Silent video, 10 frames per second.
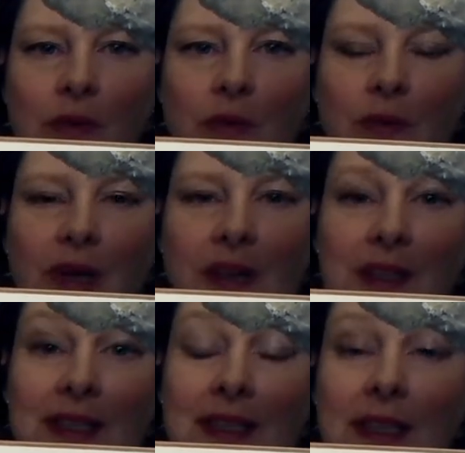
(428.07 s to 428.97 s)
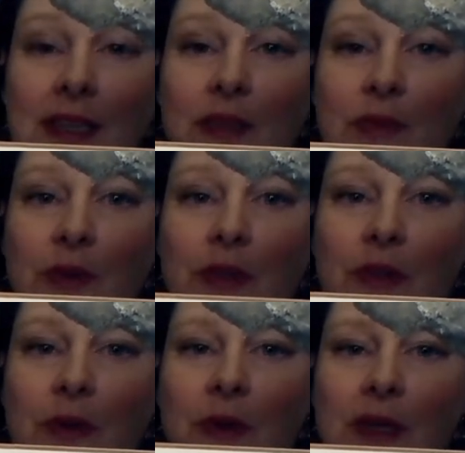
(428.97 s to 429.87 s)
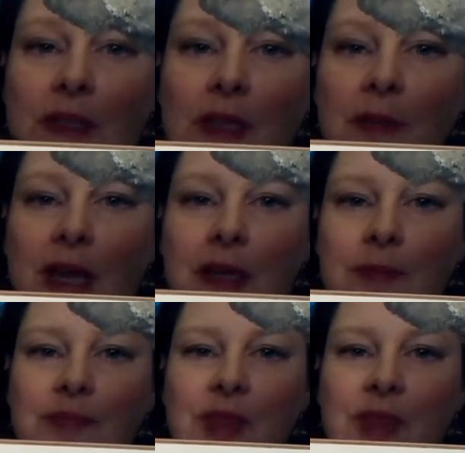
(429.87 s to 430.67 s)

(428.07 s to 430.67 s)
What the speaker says: where the C, the root of the chord, is on the bottom.